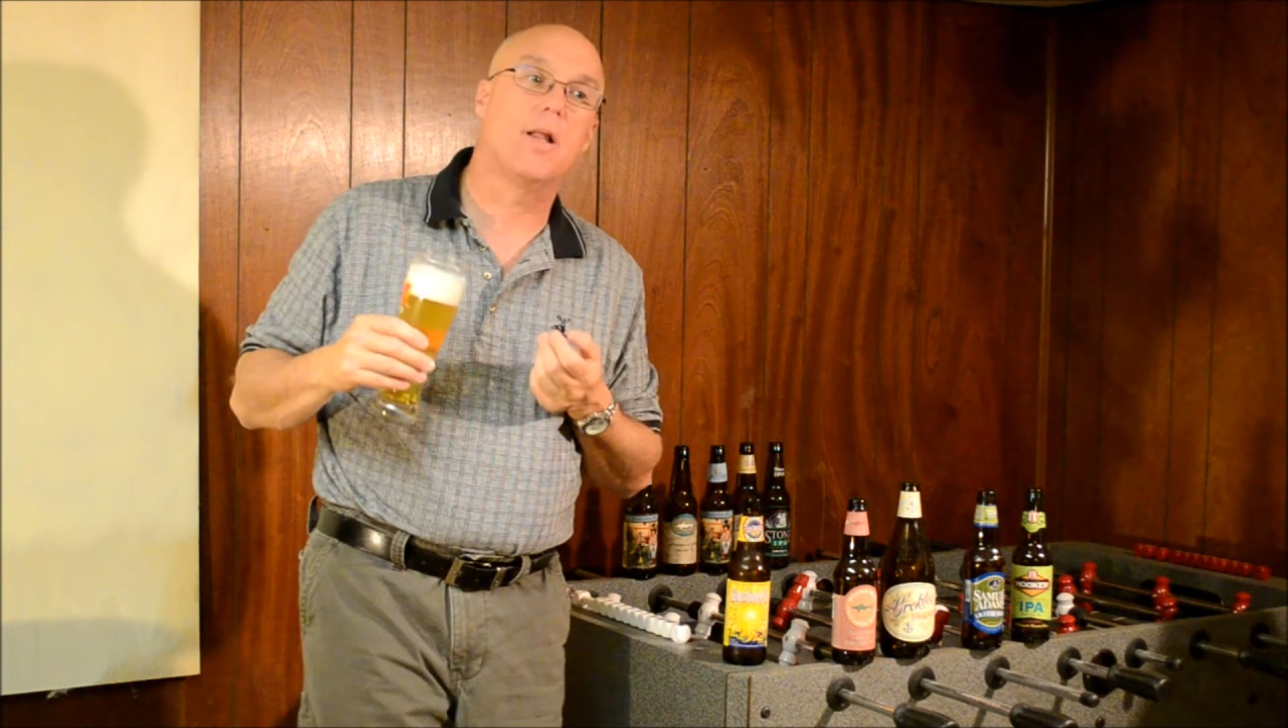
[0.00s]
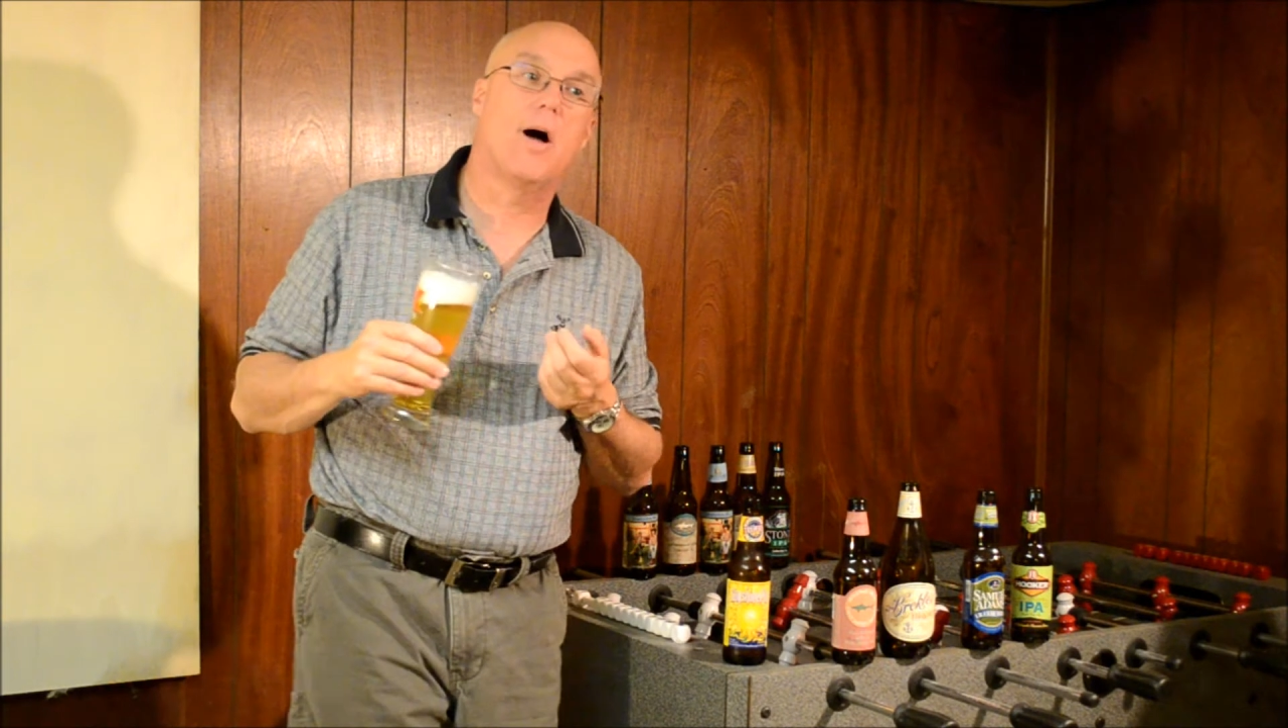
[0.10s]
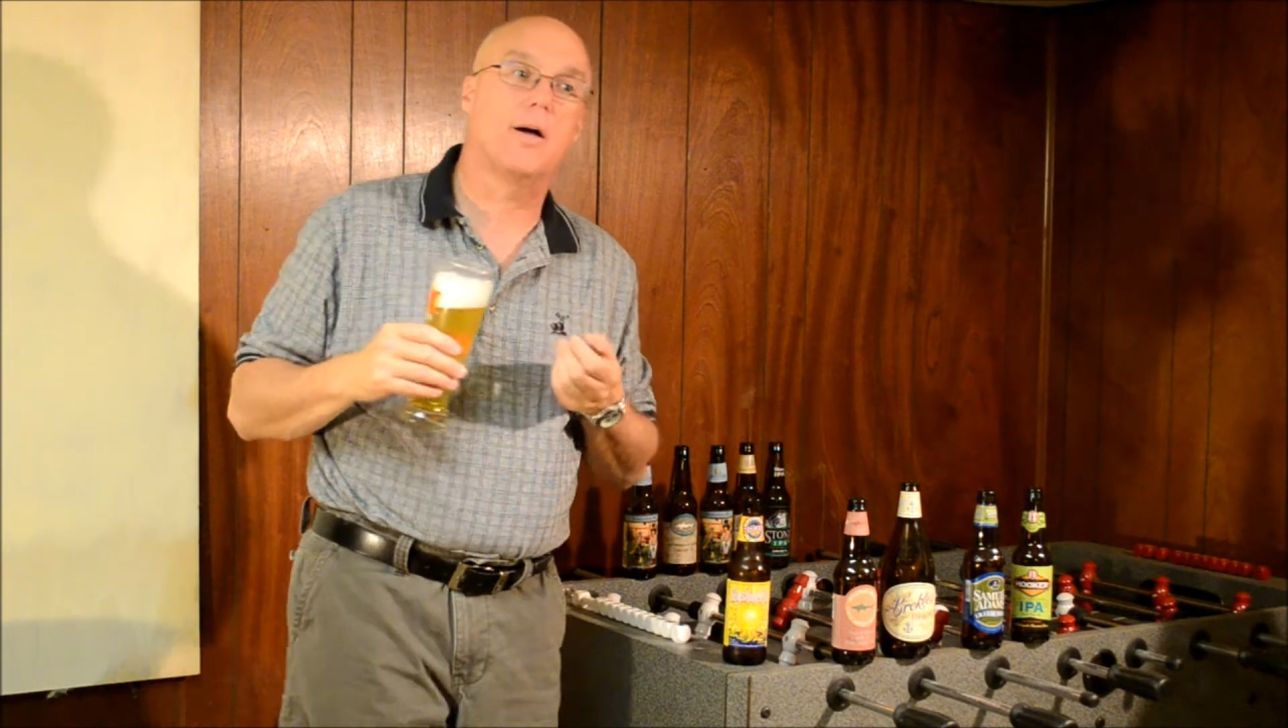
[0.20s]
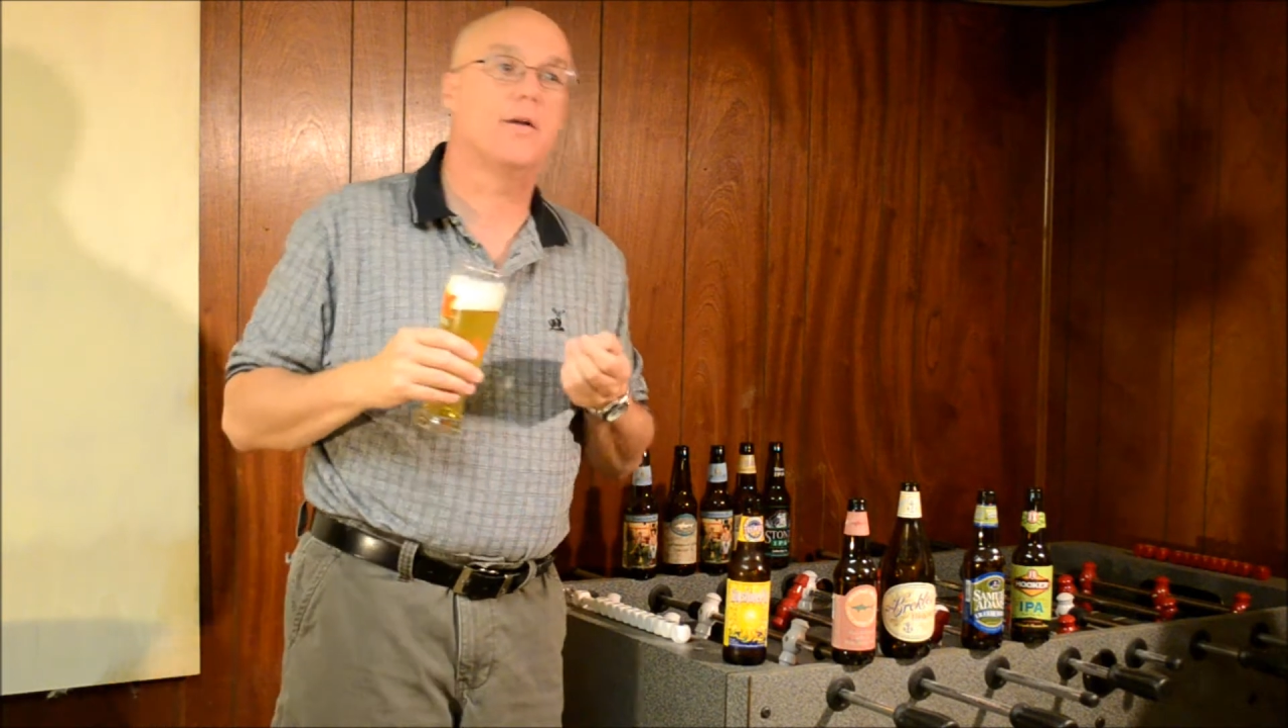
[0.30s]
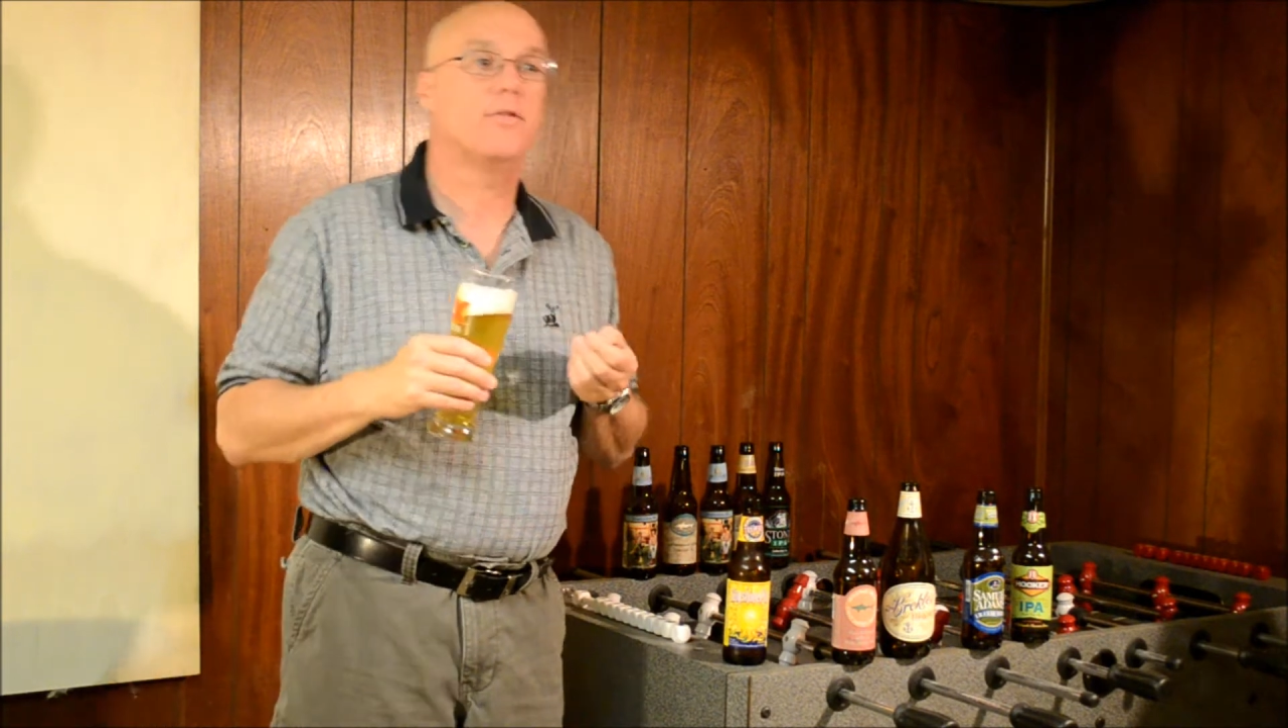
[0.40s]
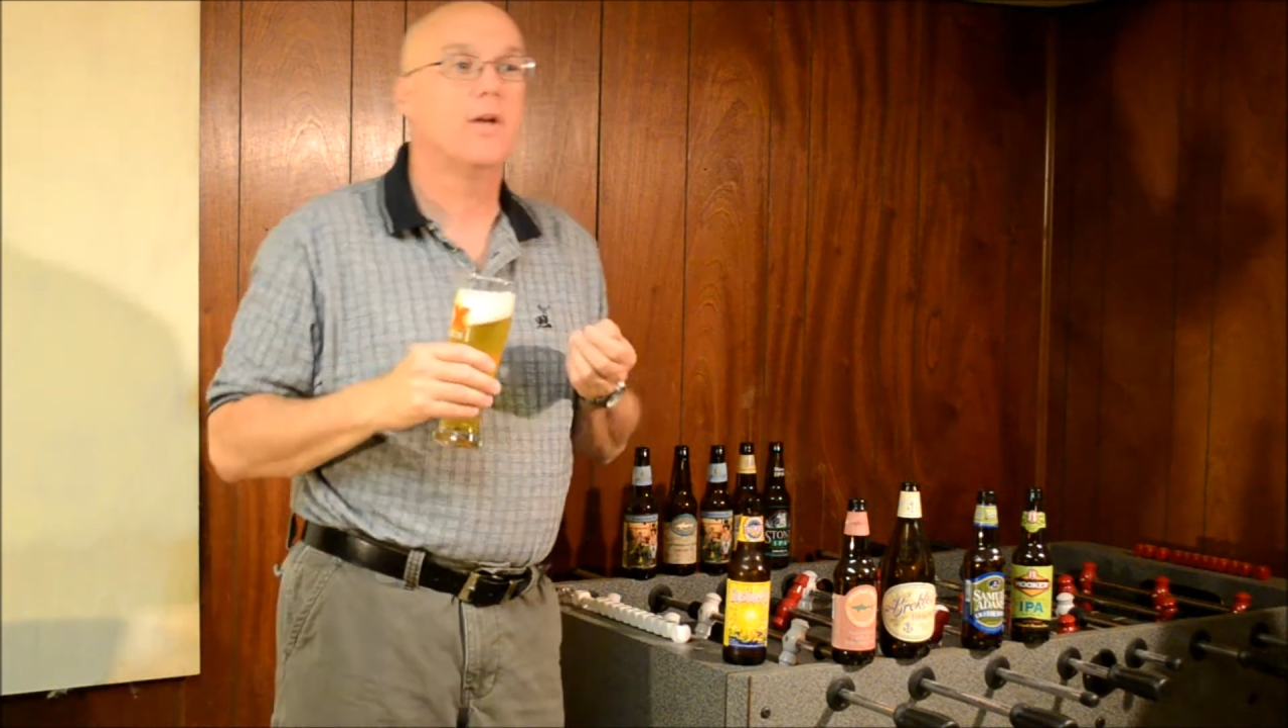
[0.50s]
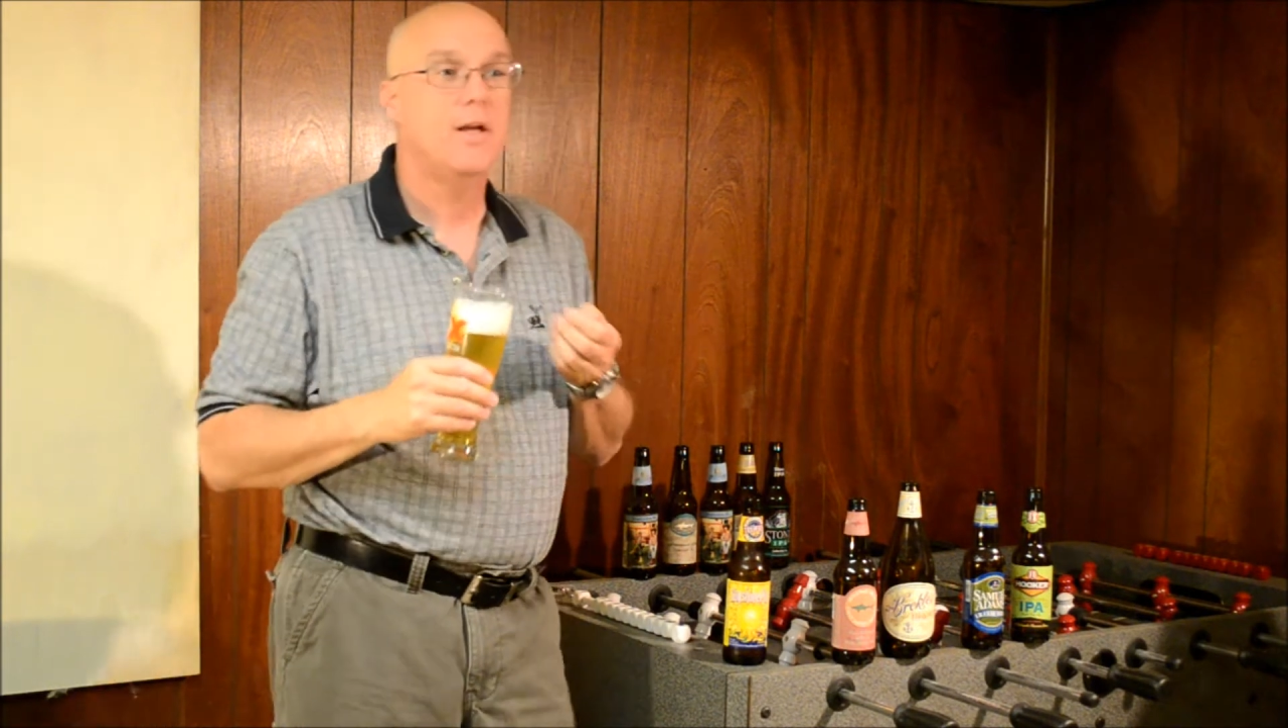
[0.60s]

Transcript: lagers,